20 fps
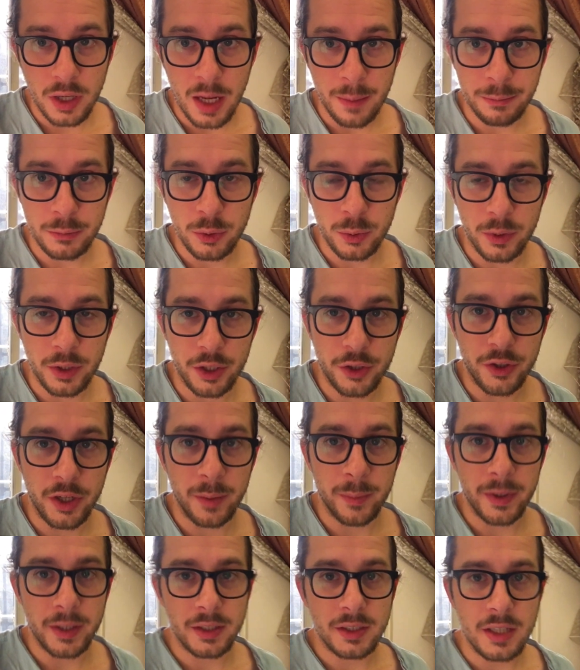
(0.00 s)
come to an
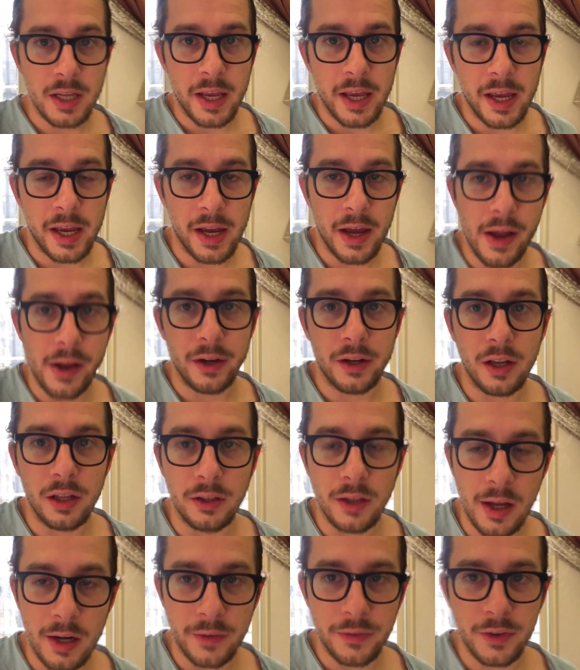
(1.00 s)
agreement, and a
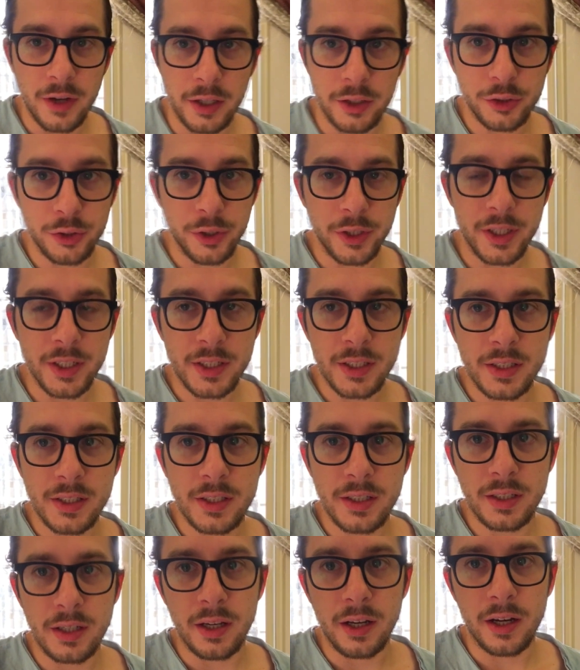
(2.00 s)
lot of
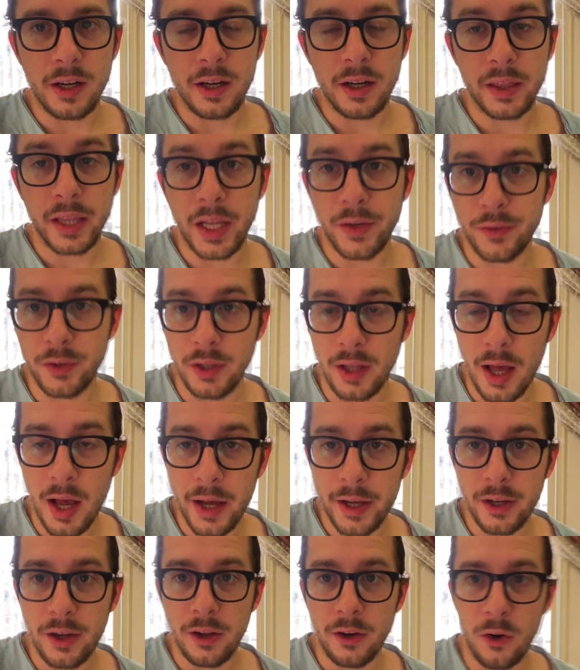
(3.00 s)
countries that
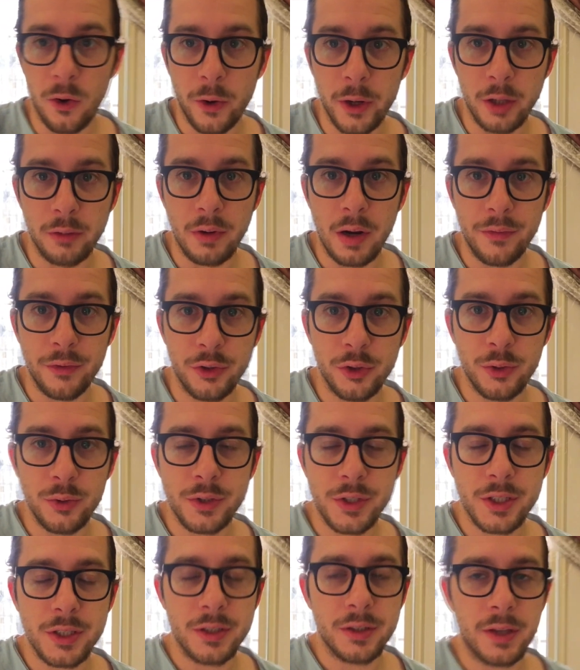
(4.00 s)
rely on oil
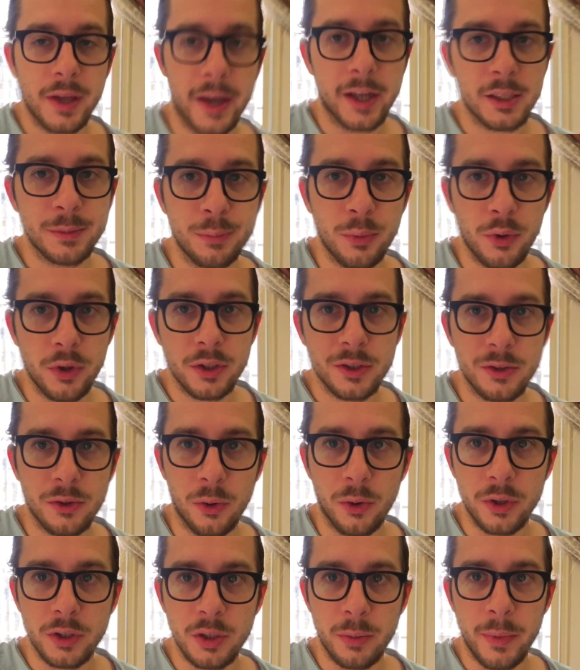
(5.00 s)
revenues, exports,
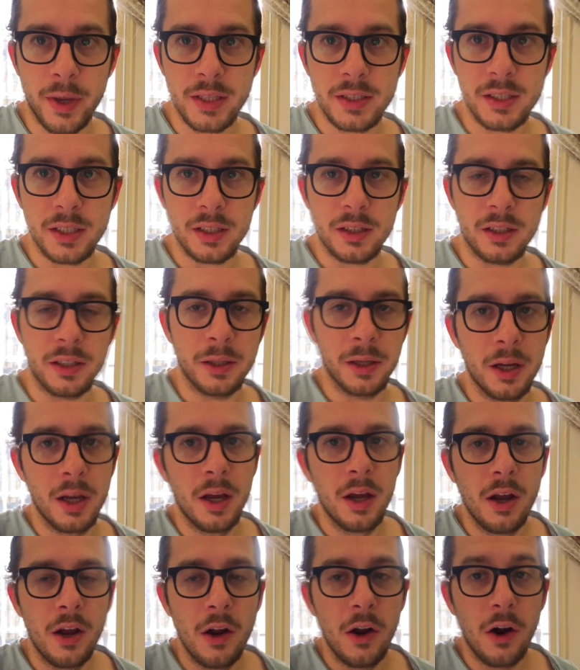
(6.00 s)
or domestically,
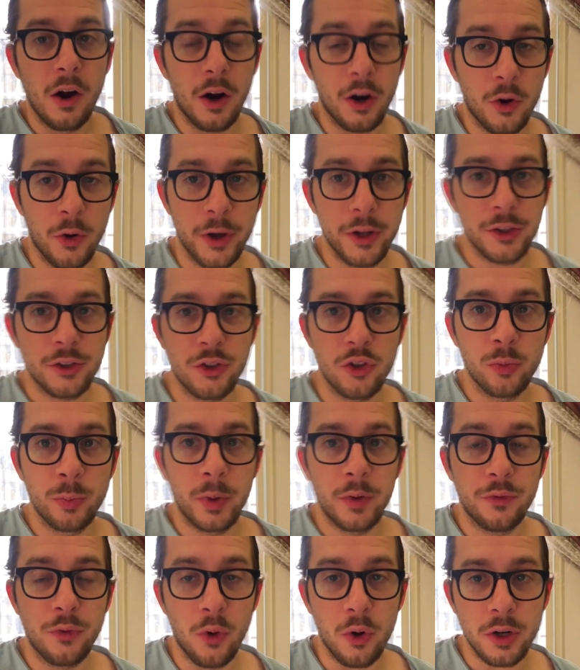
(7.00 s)
are going to
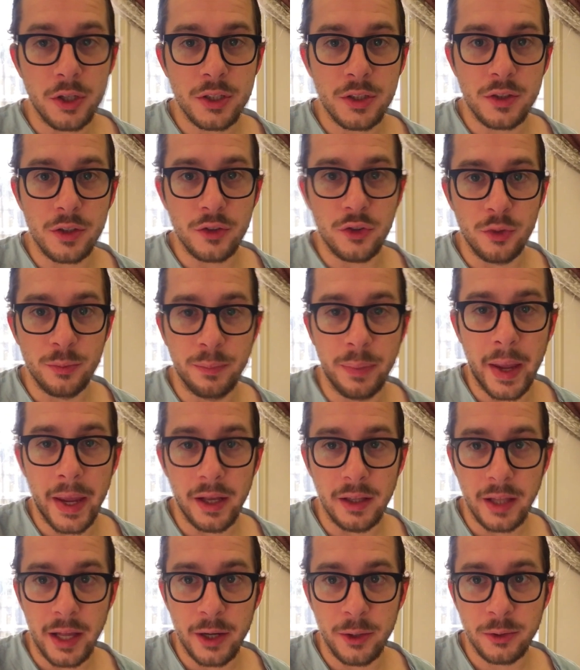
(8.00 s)
be forced to
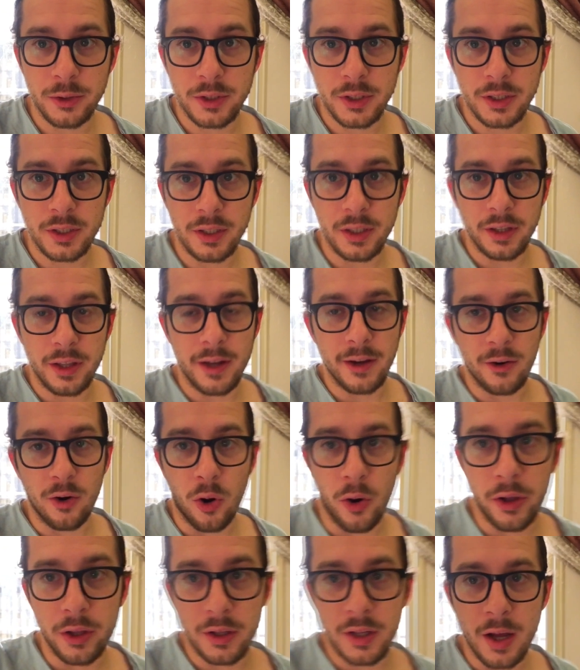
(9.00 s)
bail out their
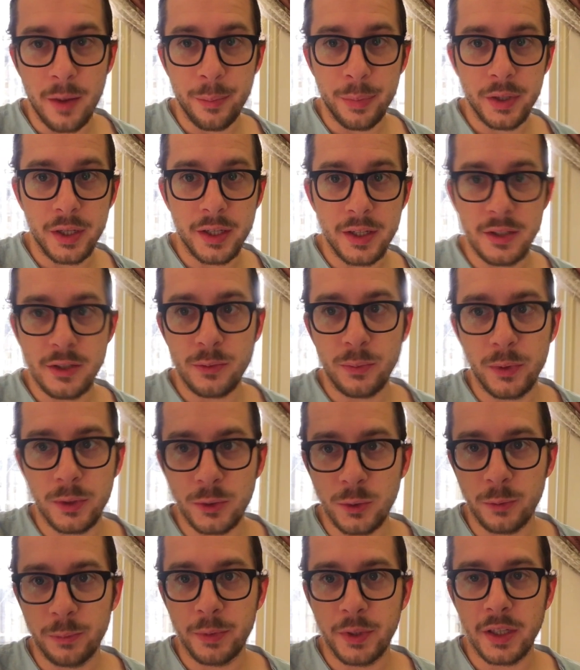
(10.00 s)
oil companies, which
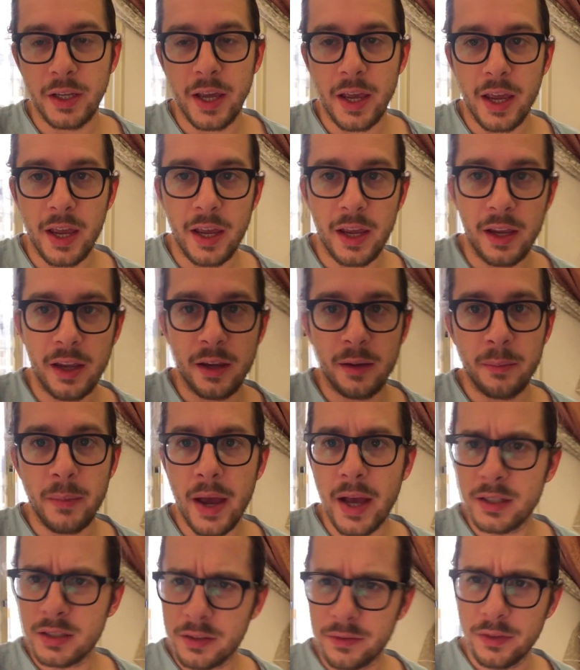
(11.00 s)
will be a
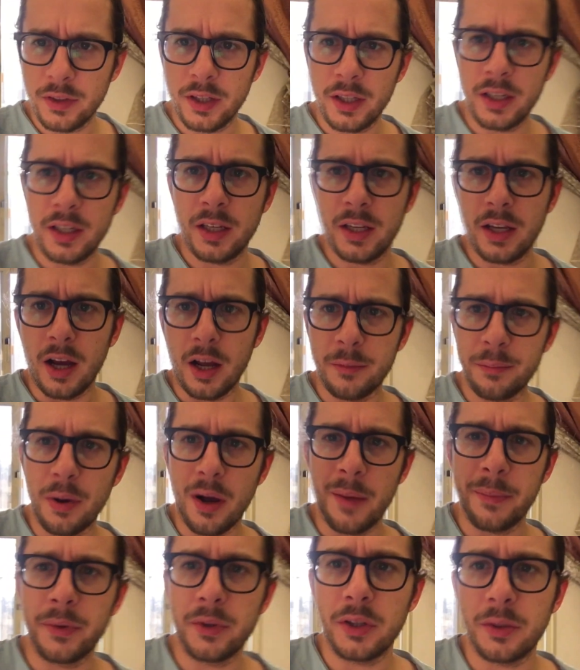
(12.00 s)
massively
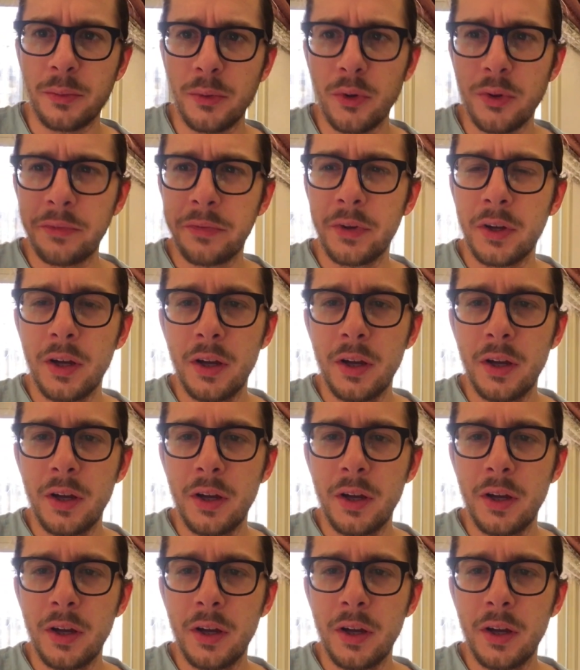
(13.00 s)
unpopular move